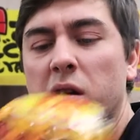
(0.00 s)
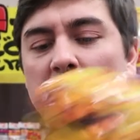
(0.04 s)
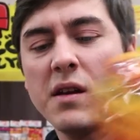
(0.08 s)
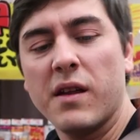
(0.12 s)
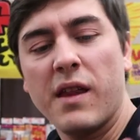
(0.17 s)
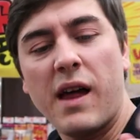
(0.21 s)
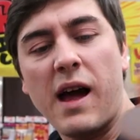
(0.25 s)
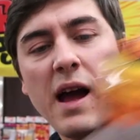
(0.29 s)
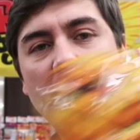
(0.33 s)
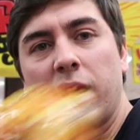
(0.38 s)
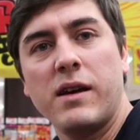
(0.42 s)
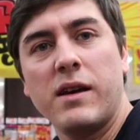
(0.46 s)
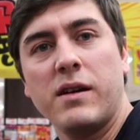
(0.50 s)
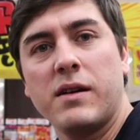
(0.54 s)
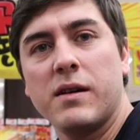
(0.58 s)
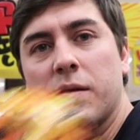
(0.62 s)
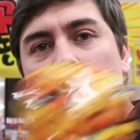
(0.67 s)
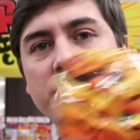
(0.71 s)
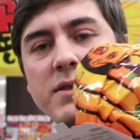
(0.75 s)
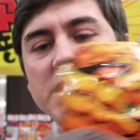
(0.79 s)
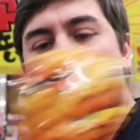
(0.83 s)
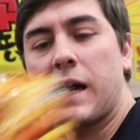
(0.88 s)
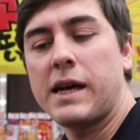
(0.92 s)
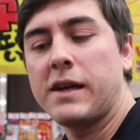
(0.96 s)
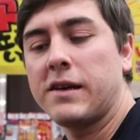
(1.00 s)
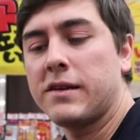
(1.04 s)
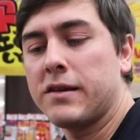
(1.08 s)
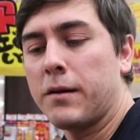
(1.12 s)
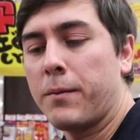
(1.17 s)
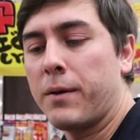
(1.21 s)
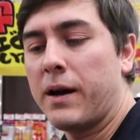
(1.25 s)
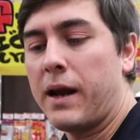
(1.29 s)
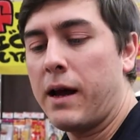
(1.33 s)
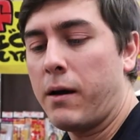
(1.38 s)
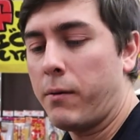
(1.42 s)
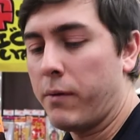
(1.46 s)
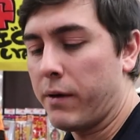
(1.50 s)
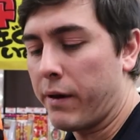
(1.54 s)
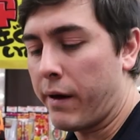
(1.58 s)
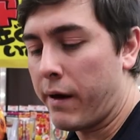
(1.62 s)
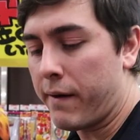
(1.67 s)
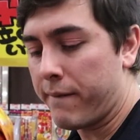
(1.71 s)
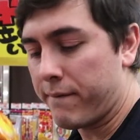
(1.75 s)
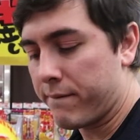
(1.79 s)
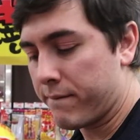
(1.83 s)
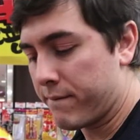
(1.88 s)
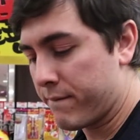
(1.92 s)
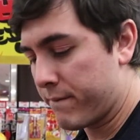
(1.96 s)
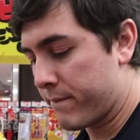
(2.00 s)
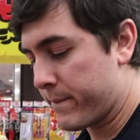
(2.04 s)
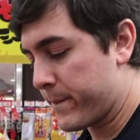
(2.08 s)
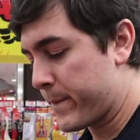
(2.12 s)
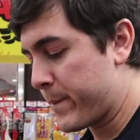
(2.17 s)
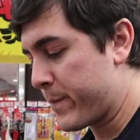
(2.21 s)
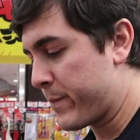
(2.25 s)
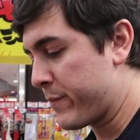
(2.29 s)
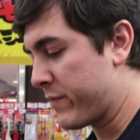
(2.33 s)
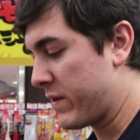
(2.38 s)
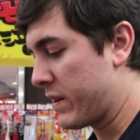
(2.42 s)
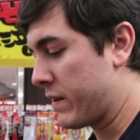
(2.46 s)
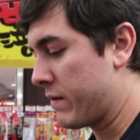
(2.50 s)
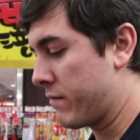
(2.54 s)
Look at that. You could take someone out with that. Although I